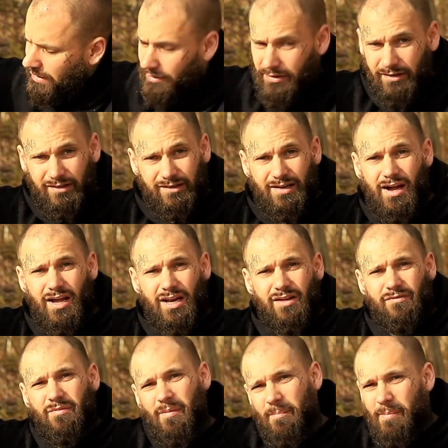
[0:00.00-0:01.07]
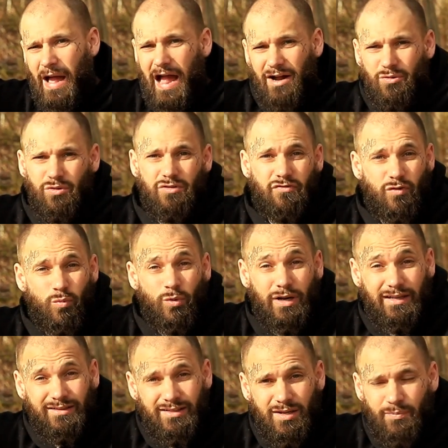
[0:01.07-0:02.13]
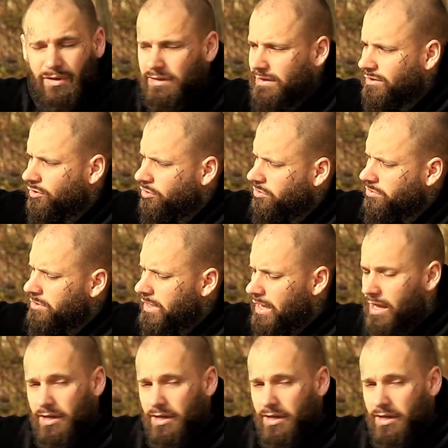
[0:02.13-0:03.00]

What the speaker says: Now this is kind of backwards from what I typically do.